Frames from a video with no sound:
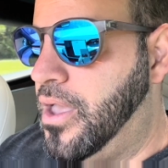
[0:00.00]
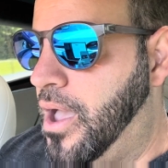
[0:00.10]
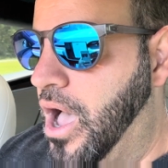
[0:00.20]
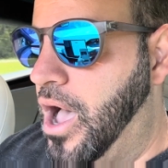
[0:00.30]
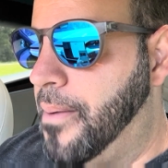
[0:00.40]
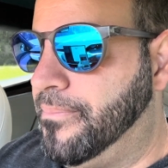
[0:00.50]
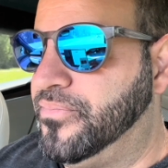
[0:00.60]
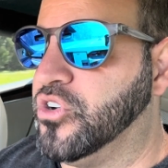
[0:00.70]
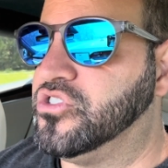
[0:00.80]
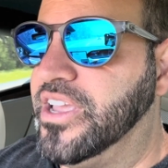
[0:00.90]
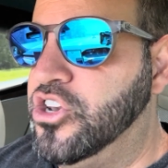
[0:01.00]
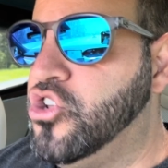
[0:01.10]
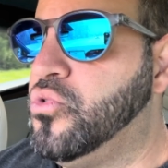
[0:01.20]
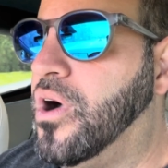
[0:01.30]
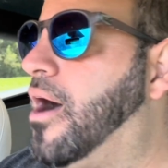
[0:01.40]
Um, there's a
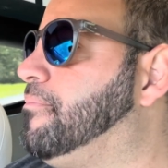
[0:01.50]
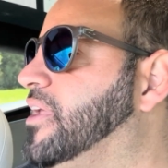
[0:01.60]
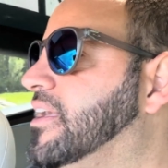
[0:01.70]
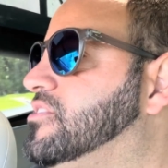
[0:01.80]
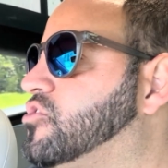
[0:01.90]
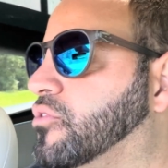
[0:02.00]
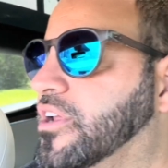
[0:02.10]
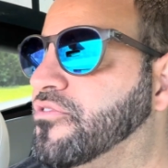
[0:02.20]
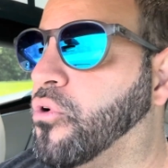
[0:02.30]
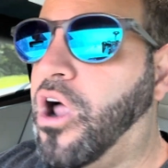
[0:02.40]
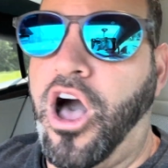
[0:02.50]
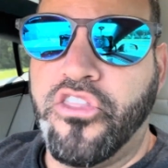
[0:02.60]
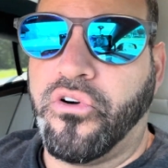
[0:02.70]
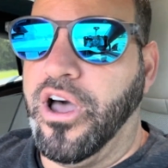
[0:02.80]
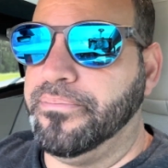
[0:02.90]
new update screen for
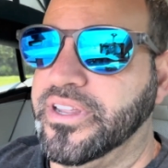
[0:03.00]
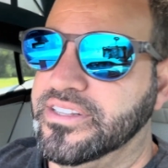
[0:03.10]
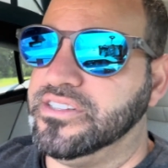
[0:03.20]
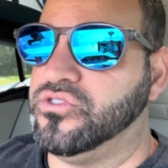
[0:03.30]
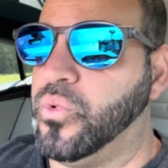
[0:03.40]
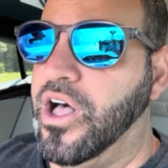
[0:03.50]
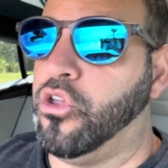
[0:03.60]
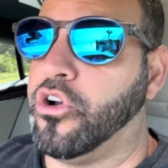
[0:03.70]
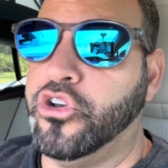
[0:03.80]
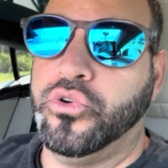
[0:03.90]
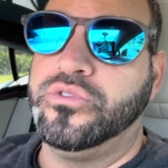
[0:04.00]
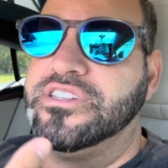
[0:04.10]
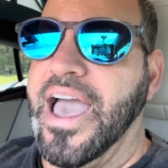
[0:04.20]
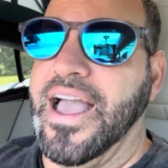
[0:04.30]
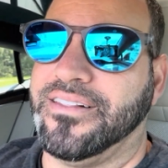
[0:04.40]
other updates as well, or a new
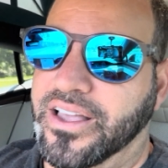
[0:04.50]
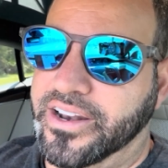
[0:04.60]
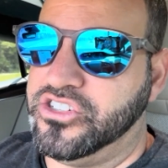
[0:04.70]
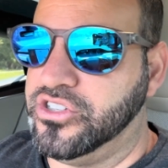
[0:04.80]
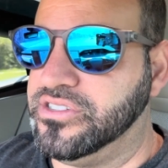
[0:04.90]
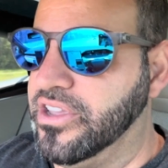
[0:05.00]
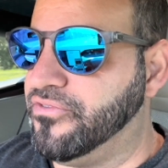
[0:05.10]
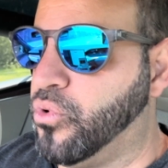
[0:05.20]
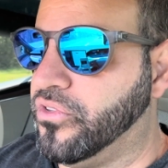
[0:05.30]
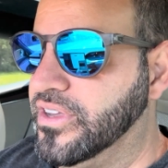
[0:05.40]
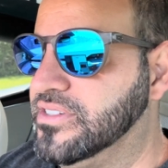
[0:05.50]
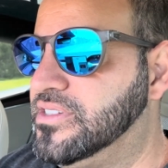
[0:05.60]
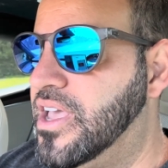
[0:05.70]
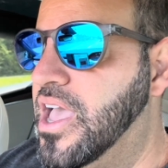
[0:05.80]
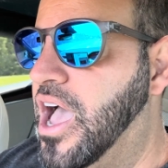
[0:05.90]
tagline, I should say, for this.
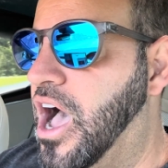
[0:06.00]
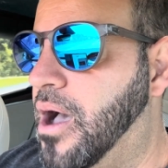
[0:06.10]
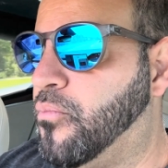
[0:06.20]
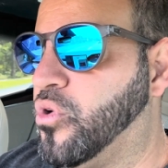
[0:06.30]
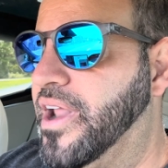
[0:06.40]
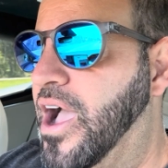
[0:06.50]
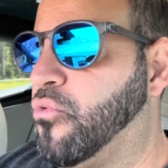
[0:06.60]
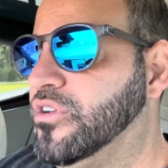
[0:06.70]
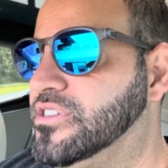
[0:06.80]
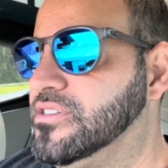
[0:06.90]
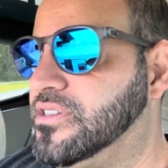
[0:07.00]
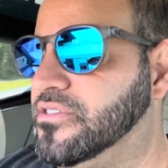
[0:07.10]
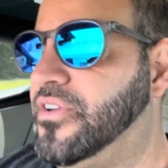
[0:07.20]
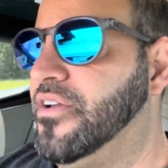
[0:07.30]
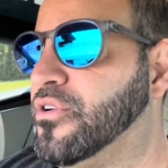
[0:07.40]
Um, we're now recent
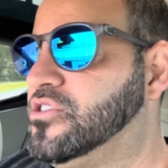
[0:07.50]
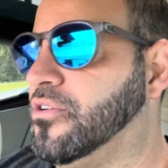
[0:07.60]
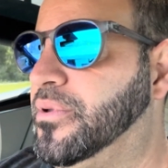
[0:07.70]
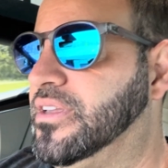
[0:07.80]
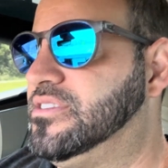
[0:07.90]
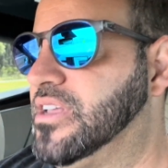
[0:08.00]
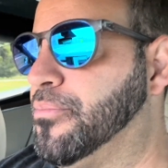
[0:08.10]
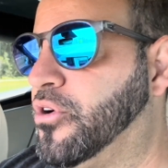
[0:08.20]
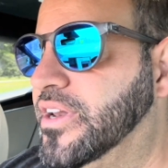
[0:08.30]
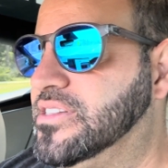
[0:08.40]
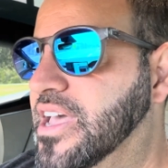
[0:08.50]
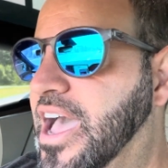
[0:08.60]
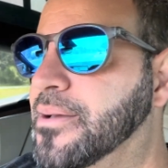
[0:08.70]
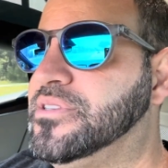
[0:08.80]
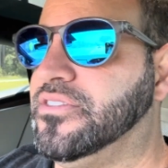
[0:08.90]
and favorites are being separated
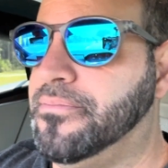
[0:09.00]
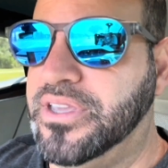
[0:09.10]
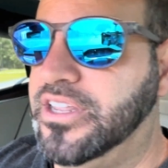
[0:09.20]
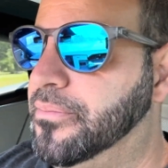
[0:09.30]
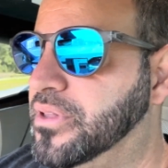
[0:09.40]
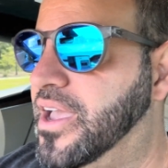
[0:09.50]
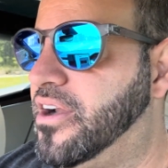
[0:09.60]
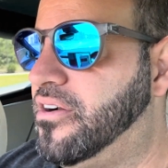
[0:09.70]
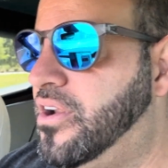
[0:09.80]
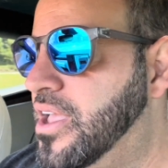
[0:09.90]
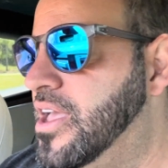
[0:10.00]
tabs in the media player.